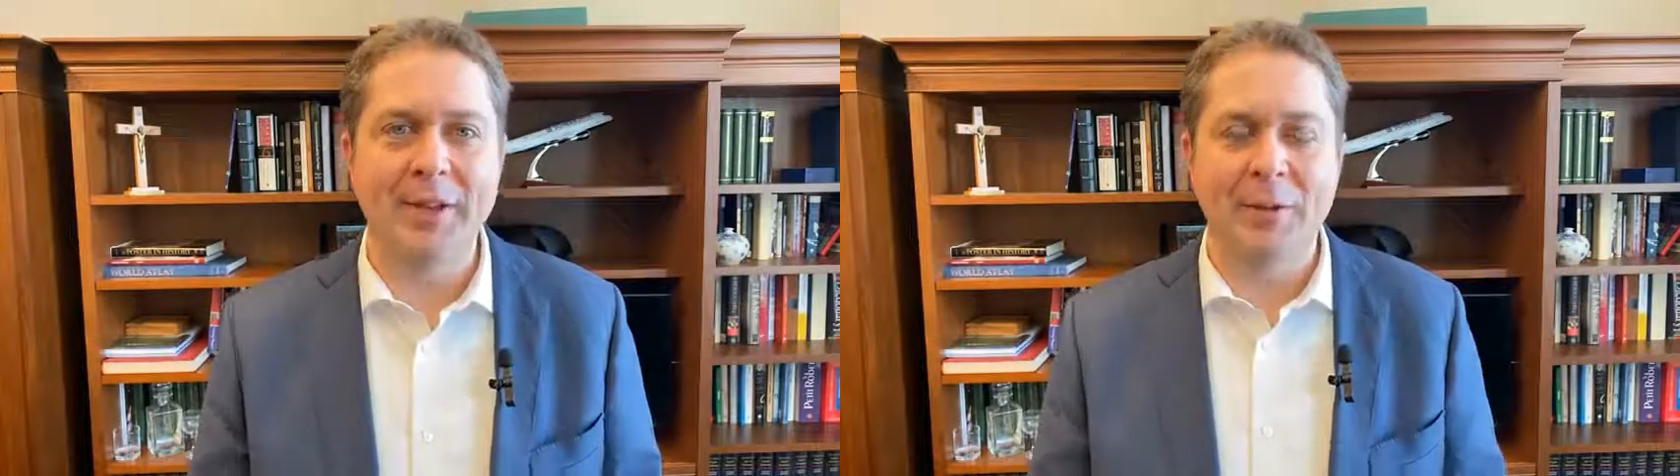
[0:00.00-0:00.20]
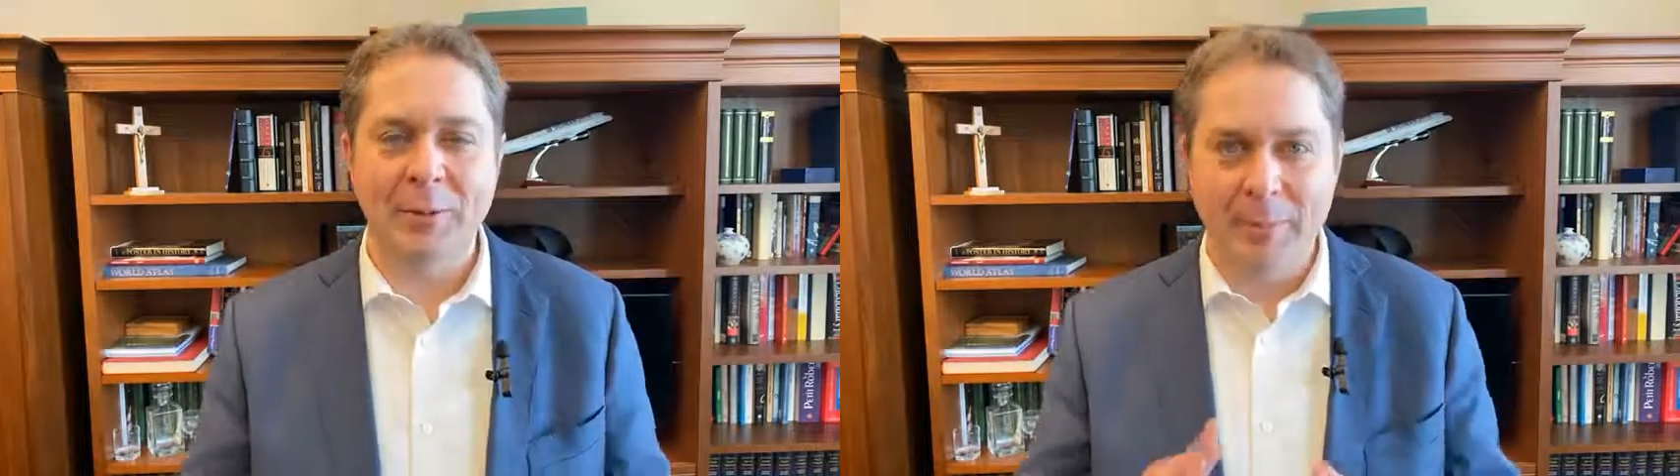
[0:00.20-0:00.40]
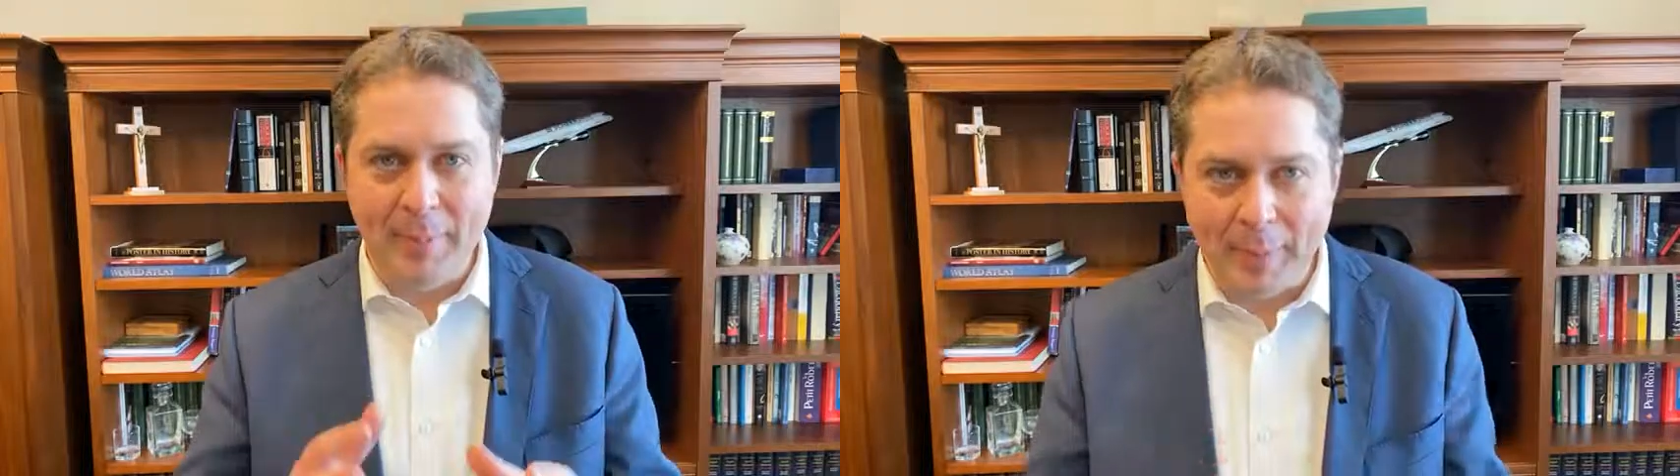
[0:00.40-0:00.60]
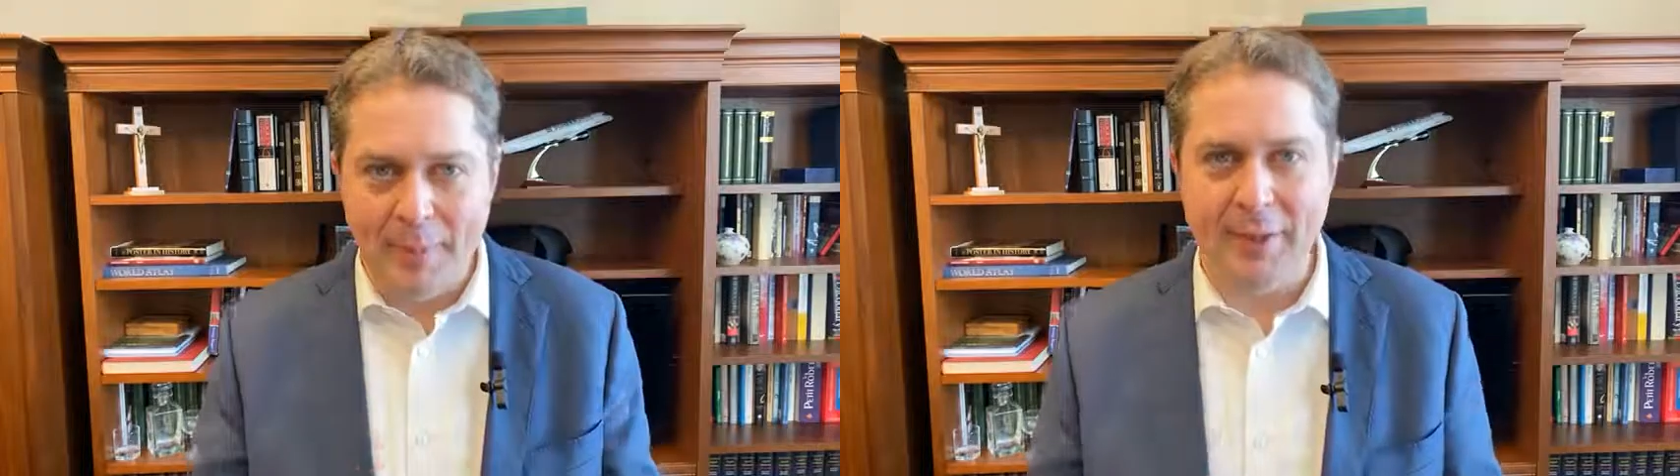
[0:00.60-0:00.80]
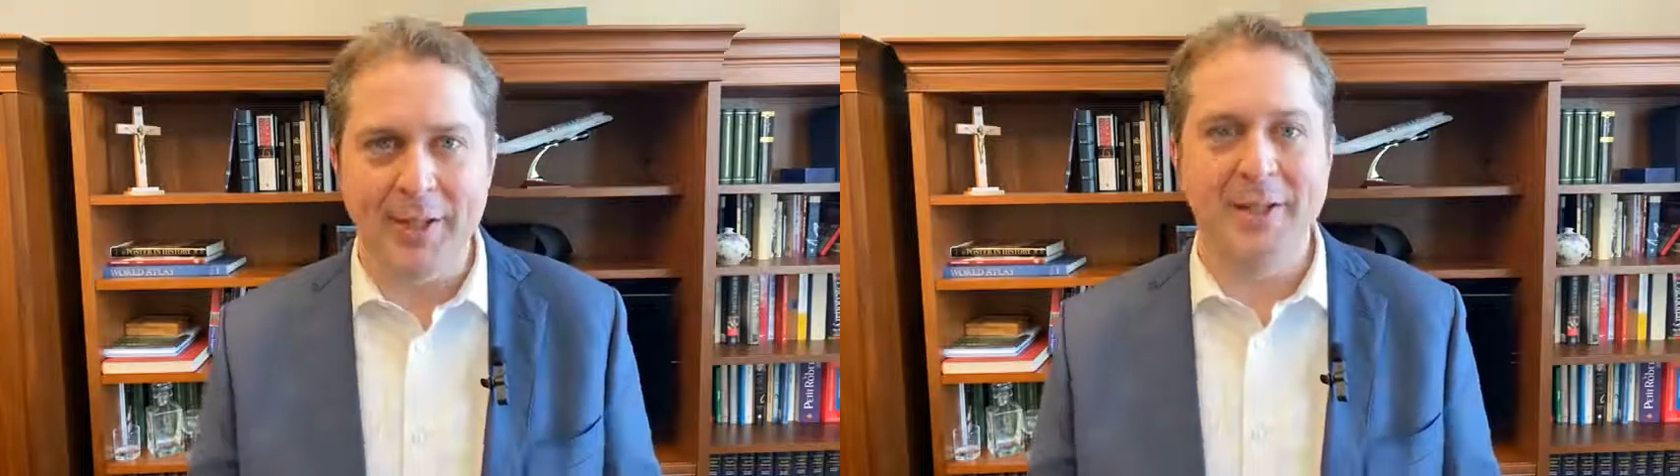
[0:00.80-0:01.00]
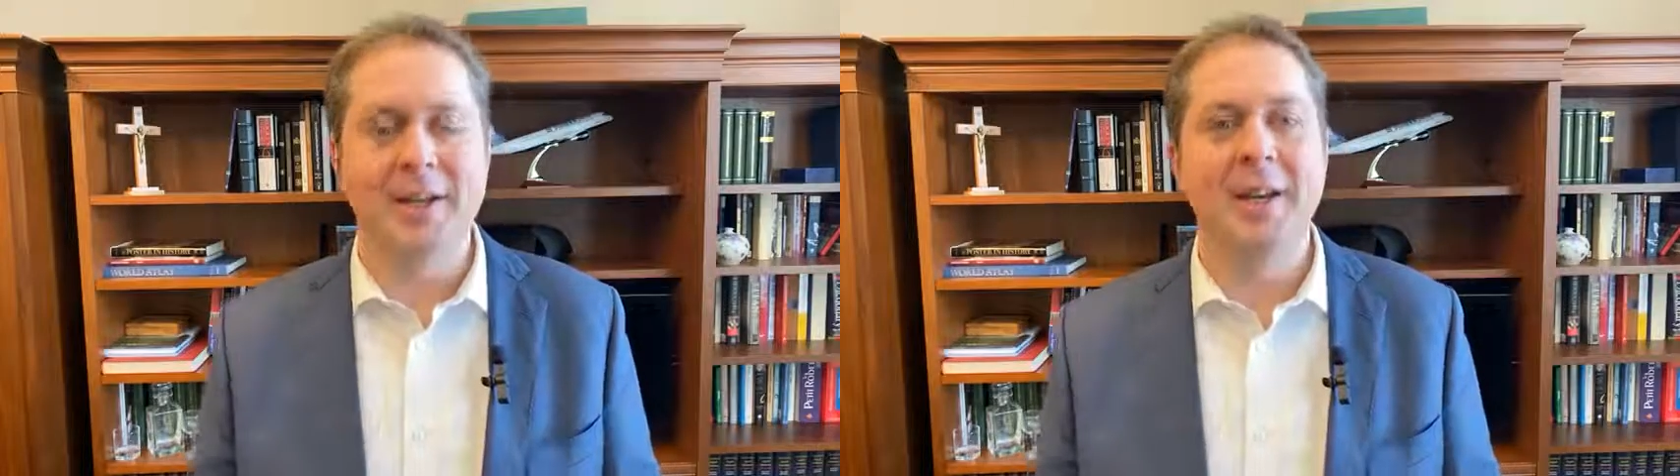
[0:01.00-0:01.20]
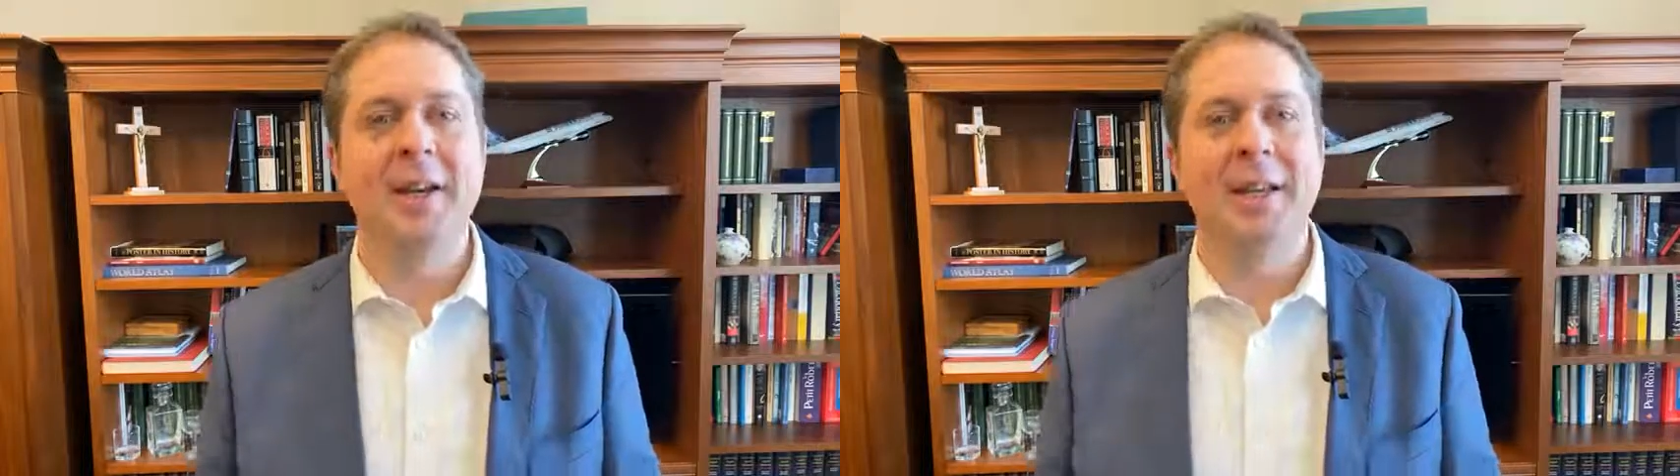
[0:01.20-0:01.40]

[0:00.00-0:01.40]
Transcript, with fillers: to remember this.